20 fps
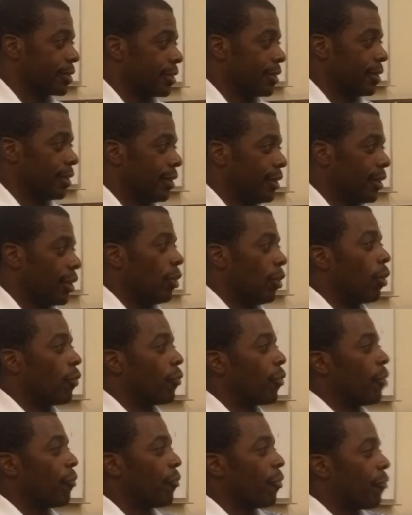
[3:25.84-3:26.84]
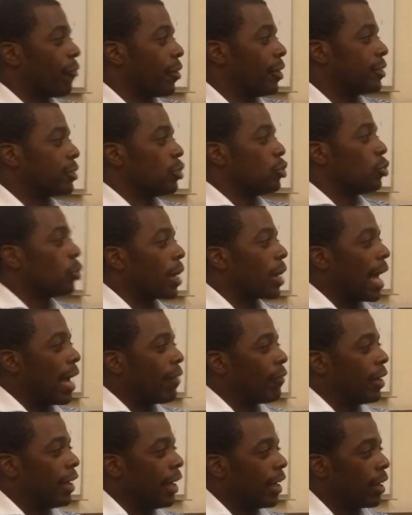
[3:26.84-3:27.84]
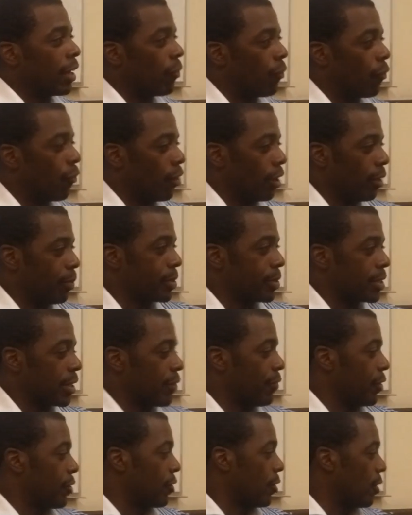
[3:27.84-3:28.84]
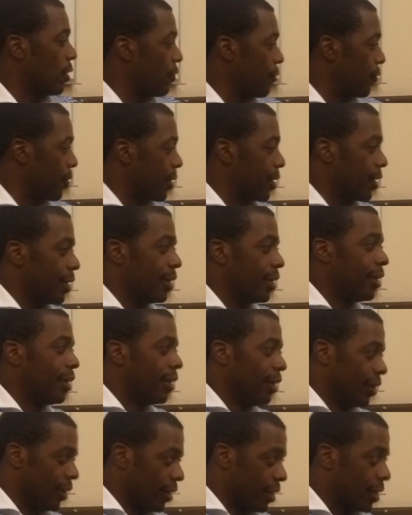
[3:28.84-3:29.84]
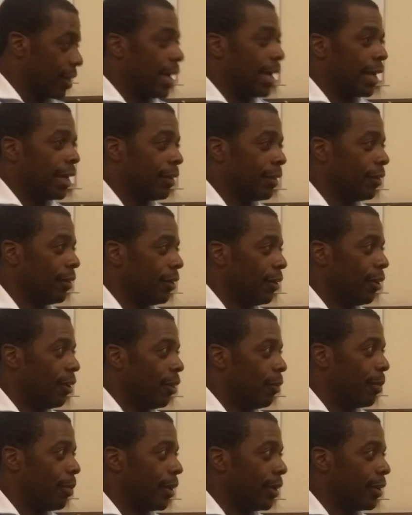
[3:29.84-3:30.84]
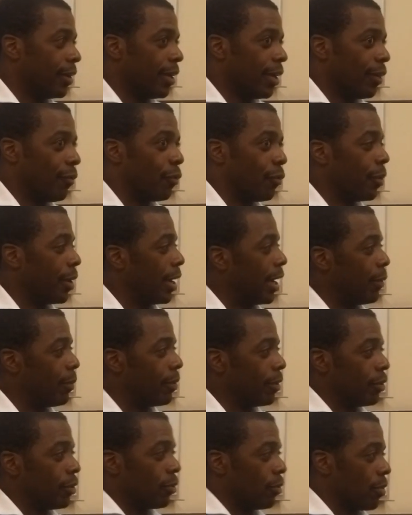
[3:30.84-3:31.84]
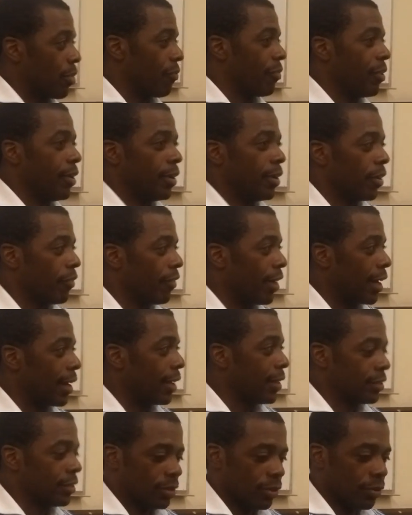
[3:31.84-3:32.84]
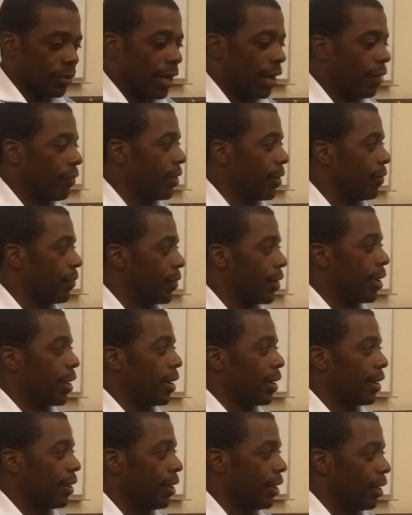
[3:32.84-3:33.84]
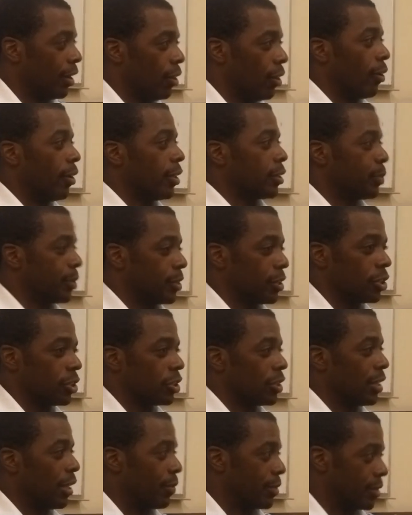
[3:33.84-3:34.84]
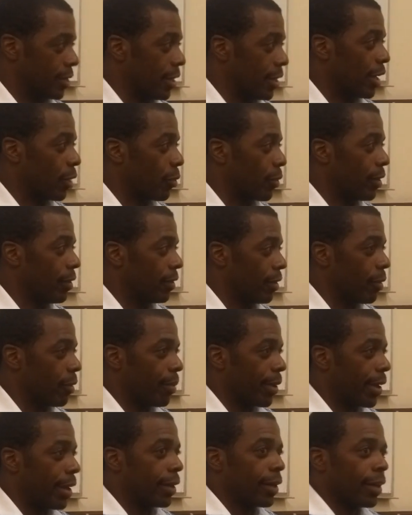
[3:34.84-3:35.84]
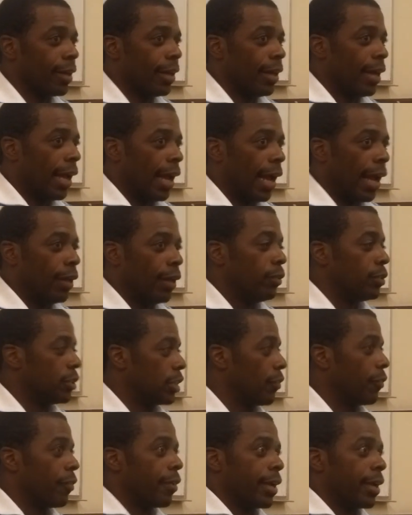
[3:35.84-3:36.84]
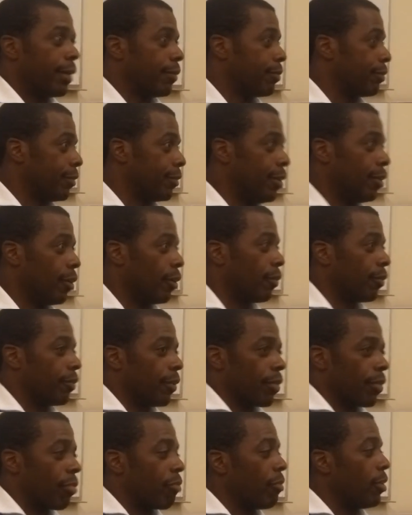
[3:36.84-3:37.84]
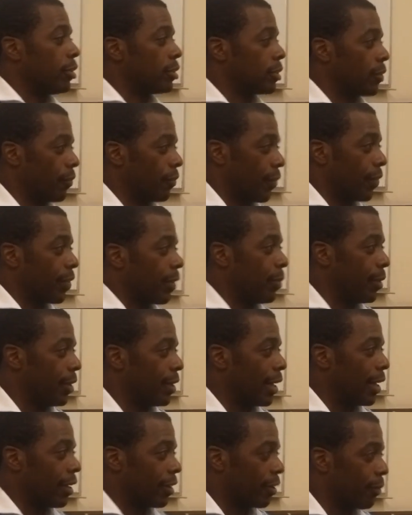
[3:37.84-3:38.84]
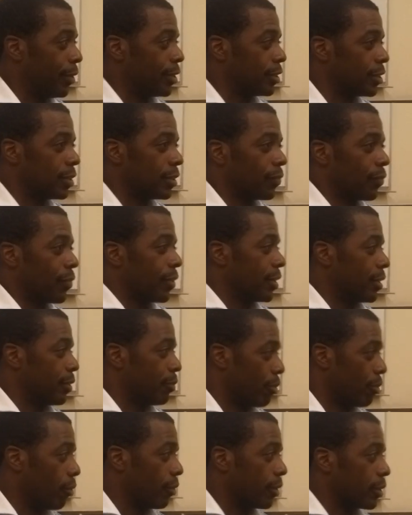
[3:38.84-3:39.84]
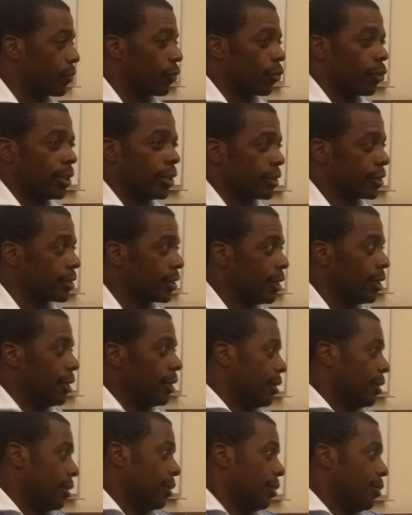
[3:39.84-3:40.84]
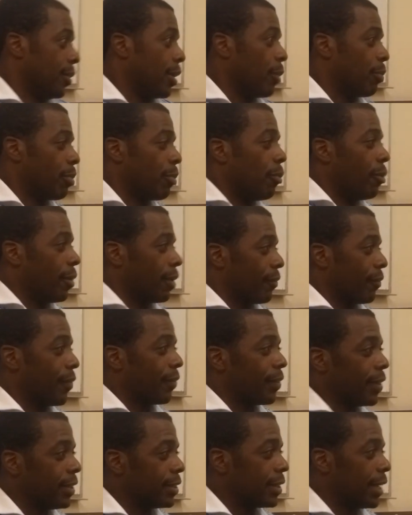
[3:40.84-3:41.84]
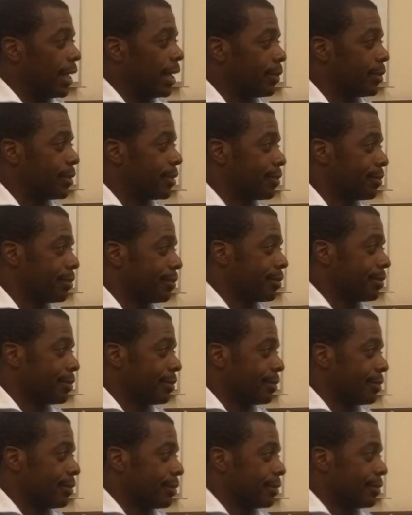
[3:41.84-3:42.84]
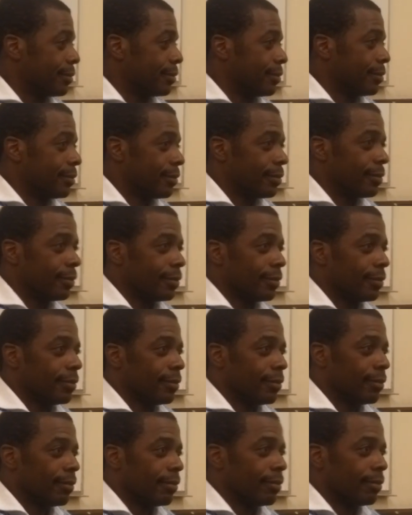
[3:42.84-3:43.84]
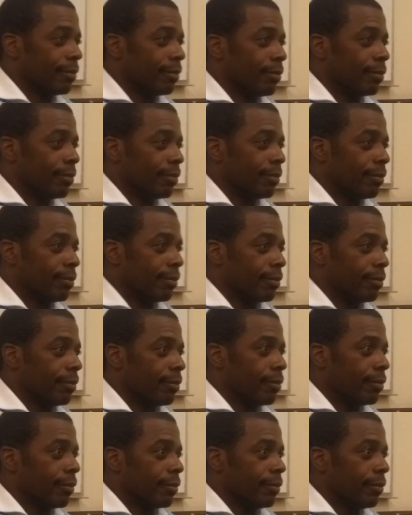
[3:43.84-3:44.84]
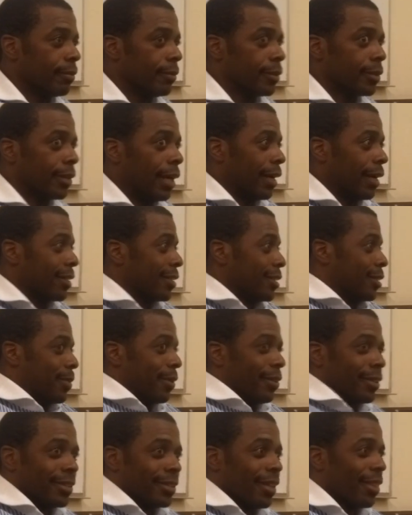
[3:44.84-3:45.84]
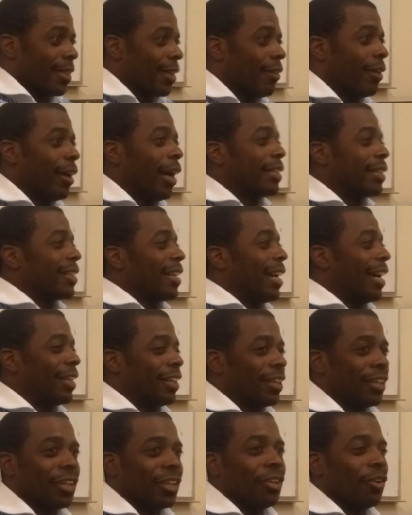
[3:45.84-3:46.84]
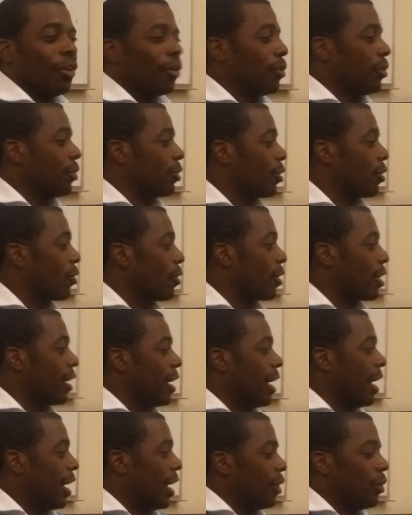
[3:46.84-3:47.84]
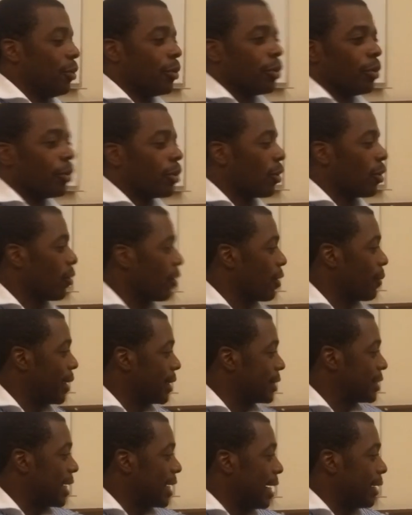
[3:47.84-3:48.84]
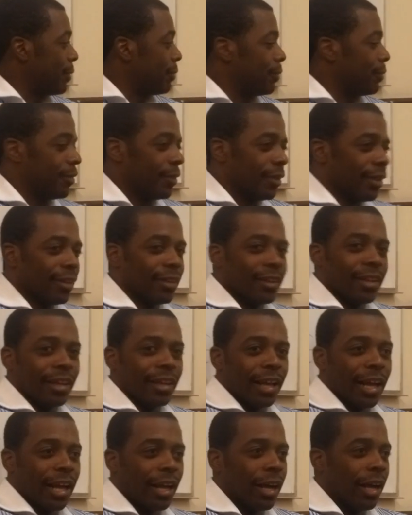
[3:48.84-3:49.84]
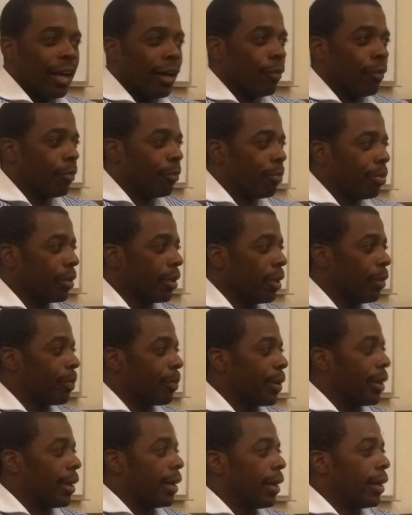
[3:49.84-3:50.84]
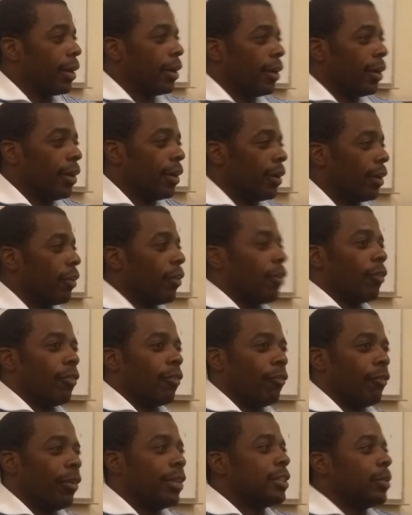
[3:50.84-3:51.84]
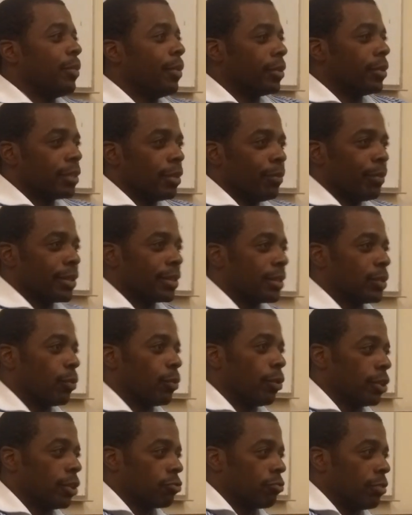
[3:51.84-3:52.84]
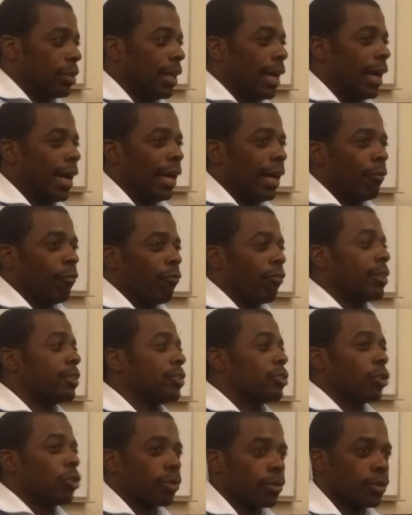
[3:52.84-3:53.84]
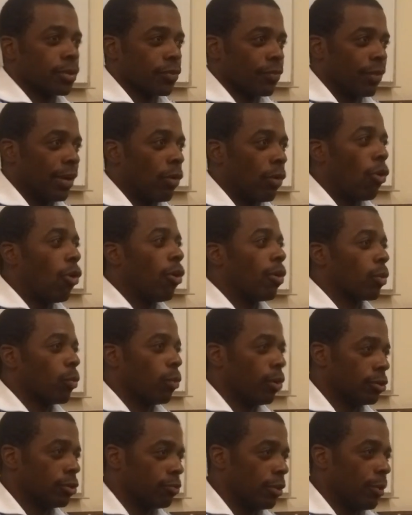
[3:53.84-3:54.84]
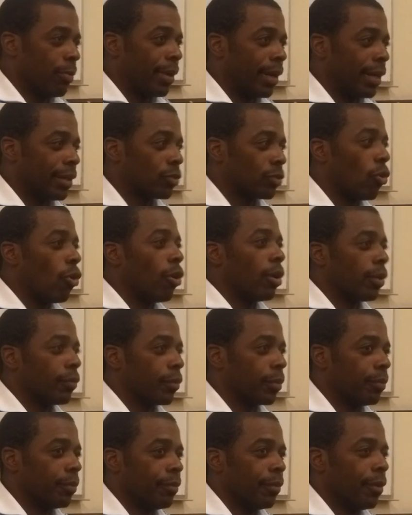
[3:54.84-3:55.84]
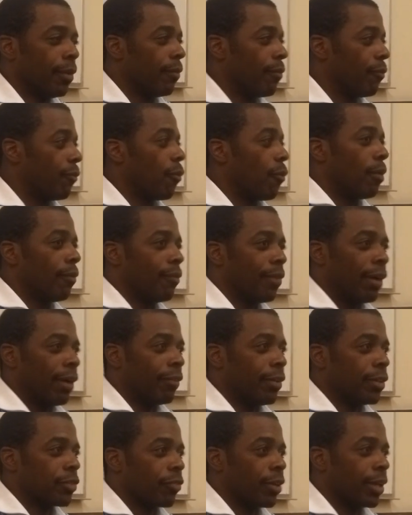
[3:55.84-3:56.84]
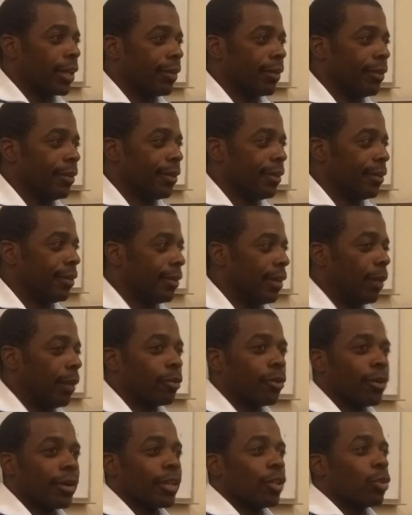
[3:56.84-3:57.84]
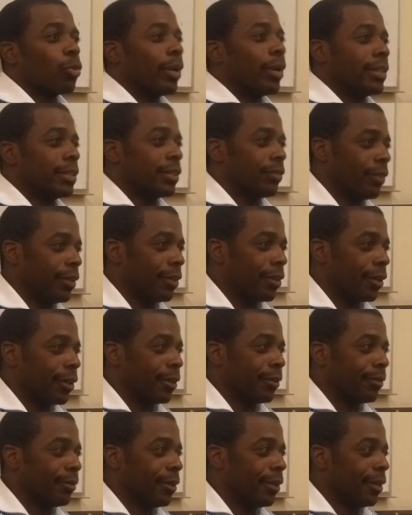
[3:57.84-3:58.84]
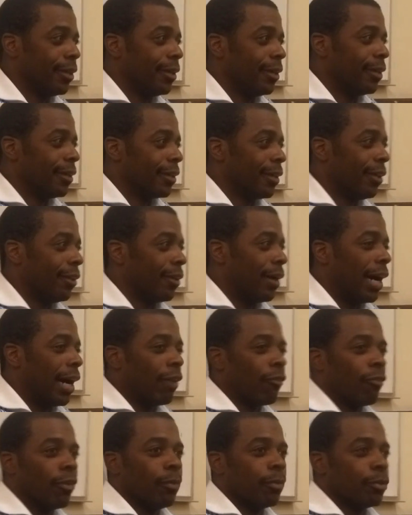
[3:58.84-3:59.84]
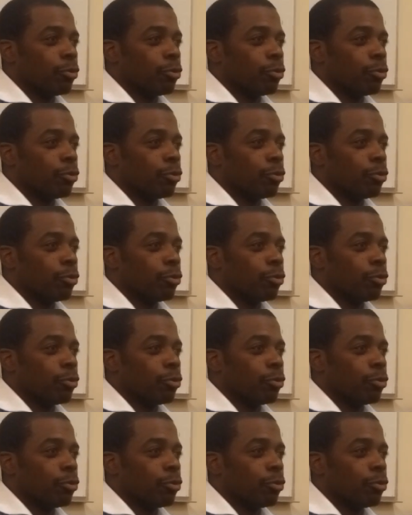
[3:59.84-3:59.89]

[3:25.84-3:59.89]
Right. So whether you know, or not, for, for instance, you can have a negative forty percent return for the client, but if you were able to do three underwritings, you got rid of a large position that was illiquid in the bank, and you generated, you know, three hundred fifty million dollars commissions for the brokerage force, you get promoted fifteen times. That's, but that's not conspiracy theory, too? Like, it's not conspiracy theory. I, I, you know, you, sounds to, like it should be you, you could go to my site, um, pull up uh, Reggie Middleton versus Wall Street. I have run circles around all the Wall Street banks, all of them, four or five years running. I'm talking twice the return. You know, I run